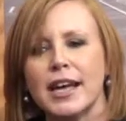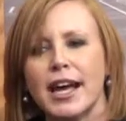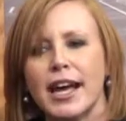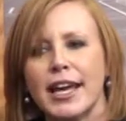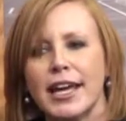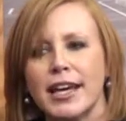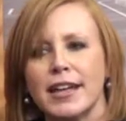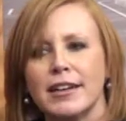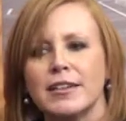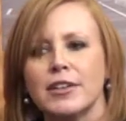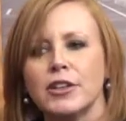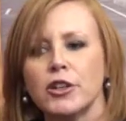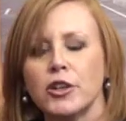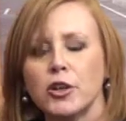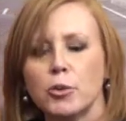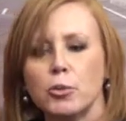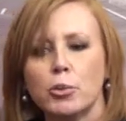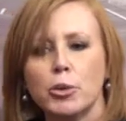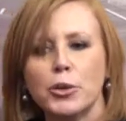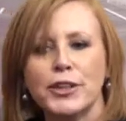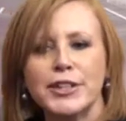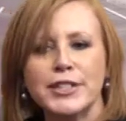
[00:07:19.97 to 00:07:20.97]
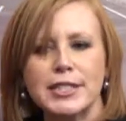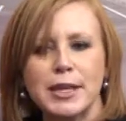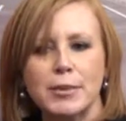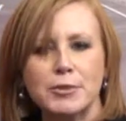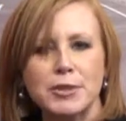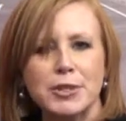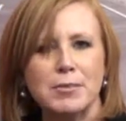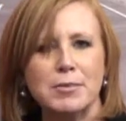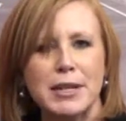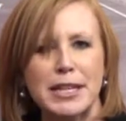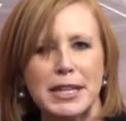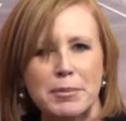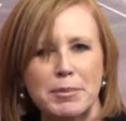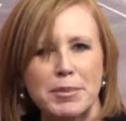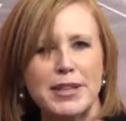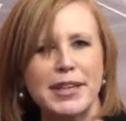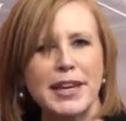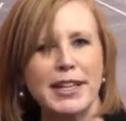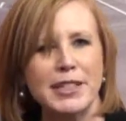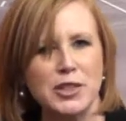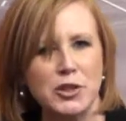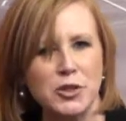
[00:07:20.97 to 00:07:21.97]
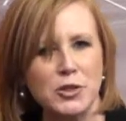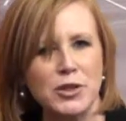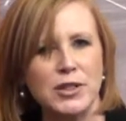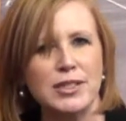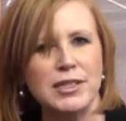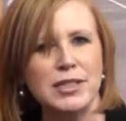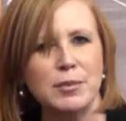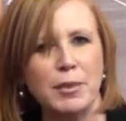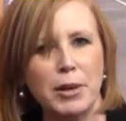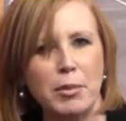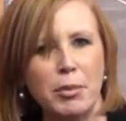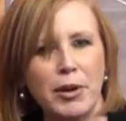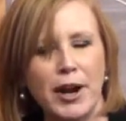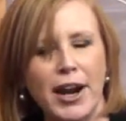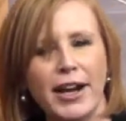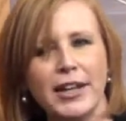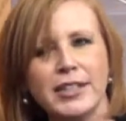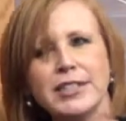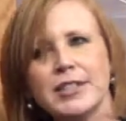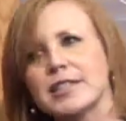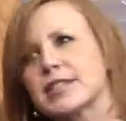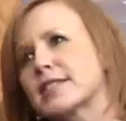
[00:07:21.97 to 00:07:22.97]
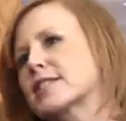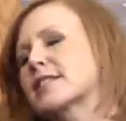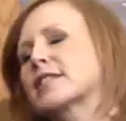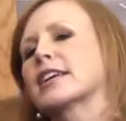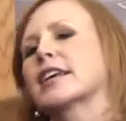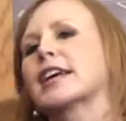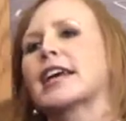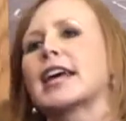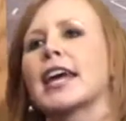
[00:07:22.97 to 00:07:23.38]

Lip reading: I had precepted many PA students at my practice,